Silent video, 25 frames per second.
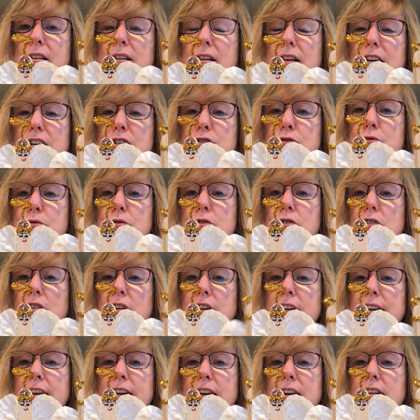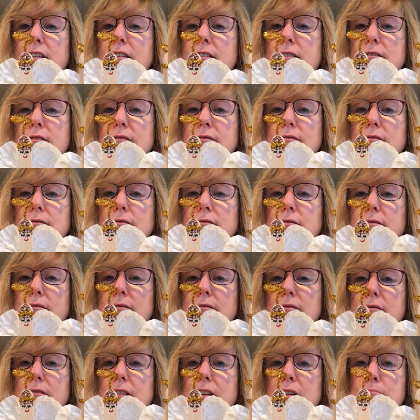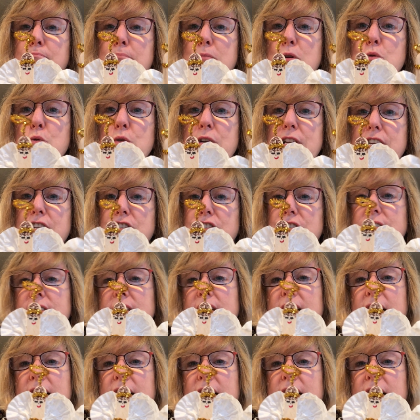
I drew curly hair and bodacious